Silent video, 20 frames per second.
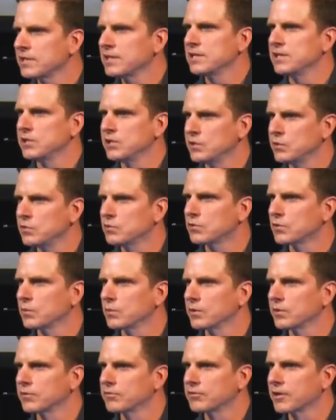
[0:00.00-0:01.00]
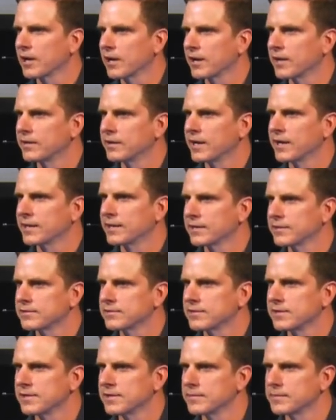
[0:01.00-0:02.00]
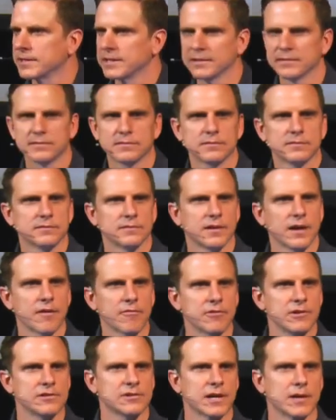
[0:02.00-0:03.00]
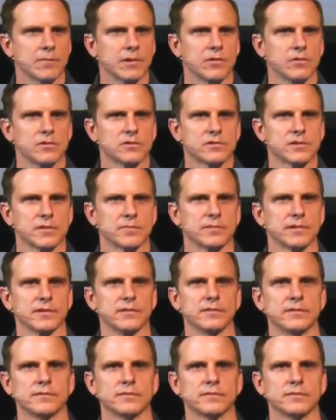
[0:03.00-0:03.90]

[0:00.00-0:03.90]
he used the word of God against the enemy. Every time he was tempted.